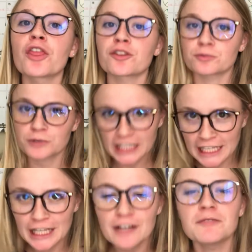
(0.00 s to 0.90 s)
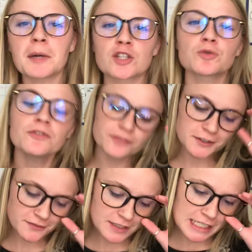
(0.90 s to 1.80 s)
3 of module
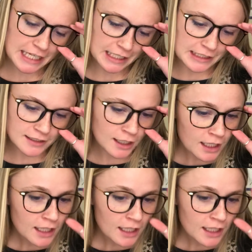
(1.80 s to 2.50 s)
15.